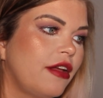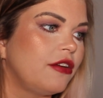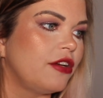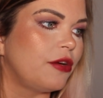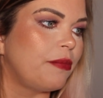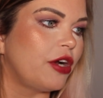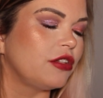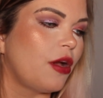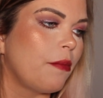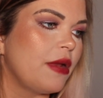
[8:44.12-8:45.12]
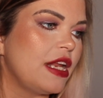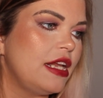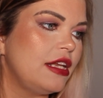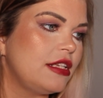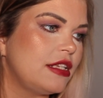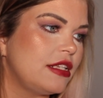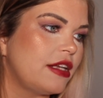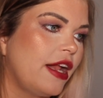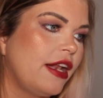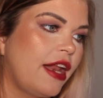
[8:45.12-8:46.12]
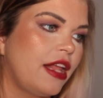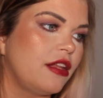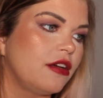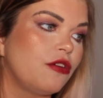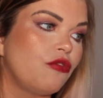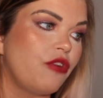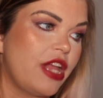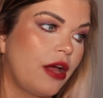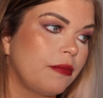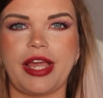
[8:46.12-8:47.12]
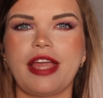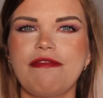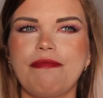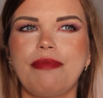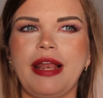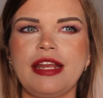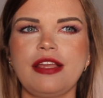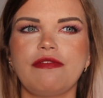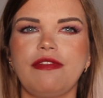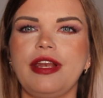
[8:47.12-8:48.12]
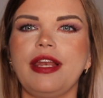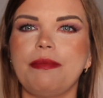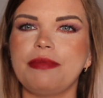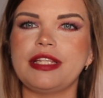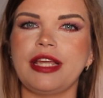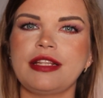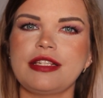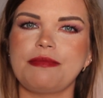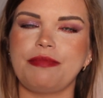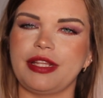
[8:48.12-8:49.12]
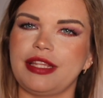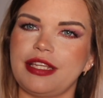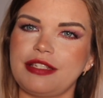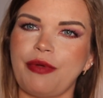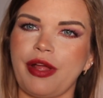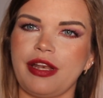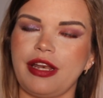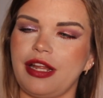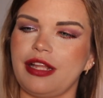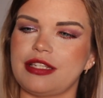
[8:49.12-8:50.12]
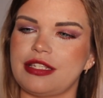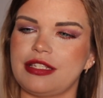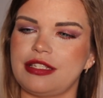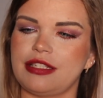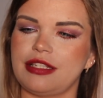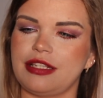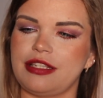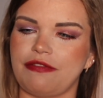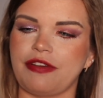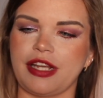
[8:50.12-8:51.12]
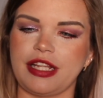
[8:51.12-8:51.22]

under their parent company, Stylevana Korea. I have plenty of lip tints, but this one, it's different.